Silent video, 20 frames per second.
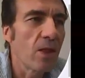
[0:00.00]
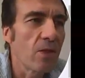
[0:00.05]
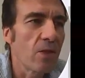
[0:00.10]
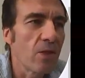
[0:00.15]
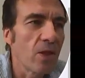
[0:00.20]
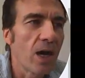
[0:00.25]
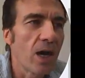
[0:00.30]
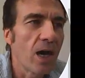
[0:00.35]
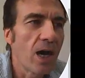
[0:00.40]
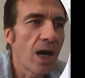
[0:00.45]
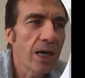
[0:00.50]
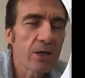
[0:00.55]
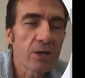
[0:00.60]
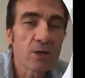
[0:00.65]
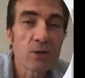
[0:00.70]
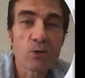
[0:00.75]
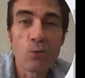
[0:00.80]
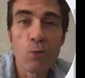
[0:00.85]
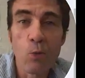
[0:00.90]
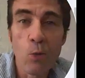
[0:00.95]
The higher
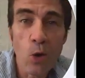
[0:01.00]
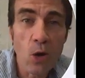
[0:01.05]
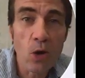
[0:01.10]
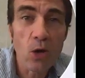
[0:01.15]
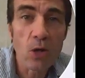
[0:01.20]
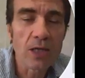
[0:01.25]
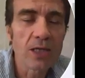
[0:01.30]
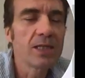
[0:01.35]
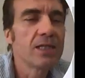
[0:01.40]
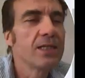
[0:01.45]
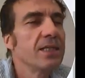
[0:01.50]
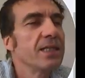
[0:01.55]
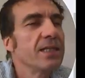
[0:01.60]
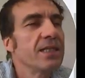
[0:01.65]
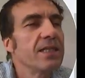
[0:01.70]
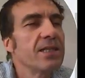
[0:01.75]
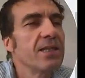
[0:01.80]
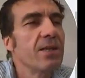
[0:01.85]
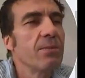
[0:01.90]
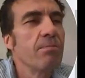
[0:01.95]
the wall,
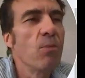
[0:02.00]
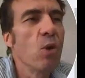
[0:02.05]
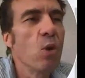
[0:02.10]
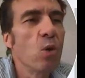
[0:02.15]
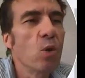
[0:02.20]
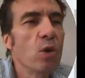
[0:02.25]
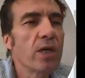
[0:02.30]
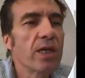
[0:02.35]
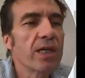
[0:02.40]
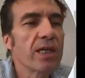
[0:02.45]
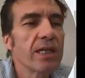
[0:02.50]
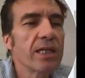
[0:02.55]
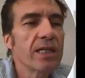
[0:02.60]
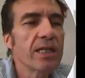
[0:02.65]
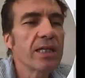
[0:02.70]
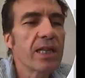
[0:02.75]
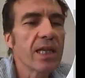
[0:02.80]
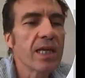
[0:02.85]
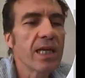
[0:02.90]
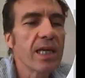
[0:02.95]
the more
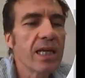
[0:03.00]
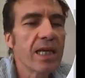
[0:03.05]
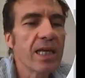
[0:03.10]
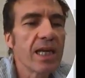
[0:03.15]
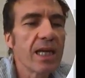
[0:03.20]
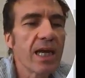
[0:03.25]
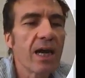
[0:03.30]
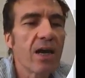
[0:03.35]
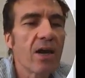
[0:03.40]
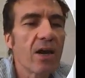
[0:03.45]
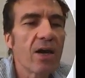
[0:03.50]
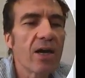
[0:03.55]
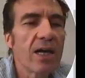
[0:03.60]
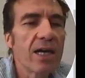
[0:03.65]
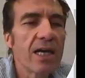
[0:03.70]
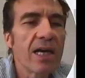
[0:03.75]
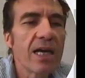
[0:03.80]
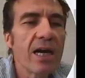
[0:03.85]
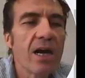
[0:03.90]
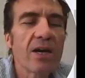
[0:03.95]
they are
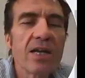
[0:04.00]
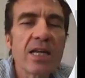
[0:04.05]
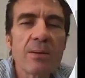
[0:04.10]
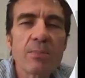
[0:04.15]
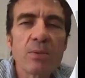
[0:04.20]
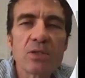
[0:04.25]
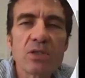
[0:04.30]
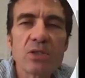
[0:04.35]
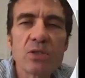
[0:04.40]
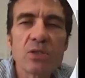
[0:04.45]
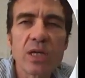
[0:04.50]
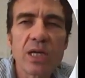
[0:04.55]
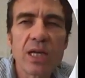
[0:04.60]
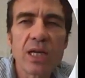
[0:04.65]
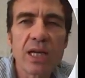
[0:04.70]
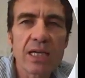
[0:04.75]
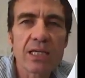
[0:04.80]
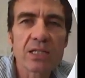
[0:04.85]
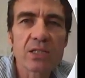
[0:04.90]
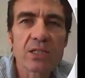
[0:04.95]
unable to
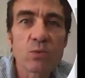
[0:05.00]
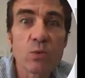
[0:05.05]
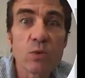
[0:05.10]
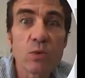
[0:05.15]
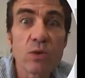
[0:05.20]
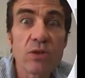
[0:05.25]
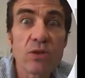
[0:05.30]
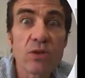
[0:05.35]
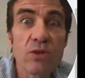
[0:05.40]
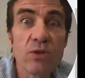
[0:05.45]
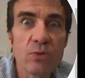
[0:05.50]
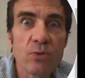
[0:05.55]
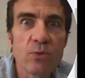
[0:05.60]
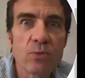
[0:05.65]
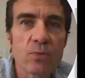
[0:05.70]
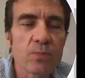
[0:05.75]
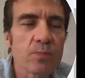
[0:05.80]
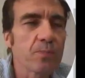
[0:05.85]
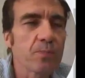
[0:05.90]
connect with you.